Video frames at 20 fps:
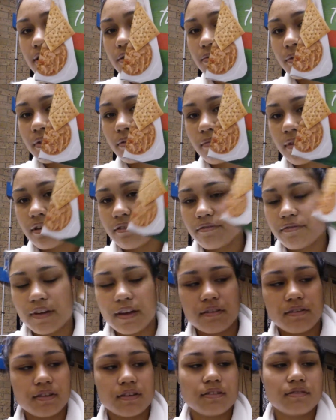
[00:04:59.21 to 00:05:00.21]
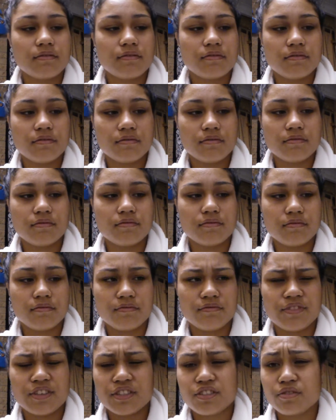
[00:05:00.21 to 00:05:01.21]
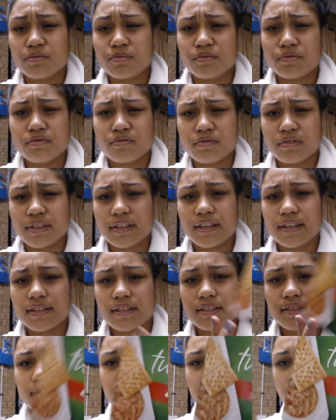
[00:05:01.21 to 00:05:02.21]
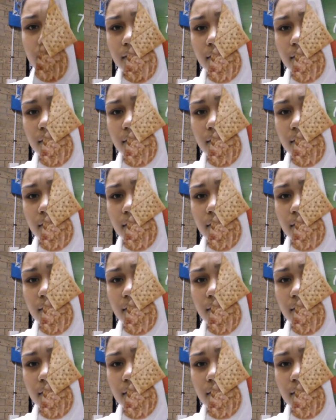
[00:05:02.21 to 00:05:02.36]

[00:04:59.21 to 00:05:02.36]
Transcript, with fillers: is one of my favorite vegetables i guess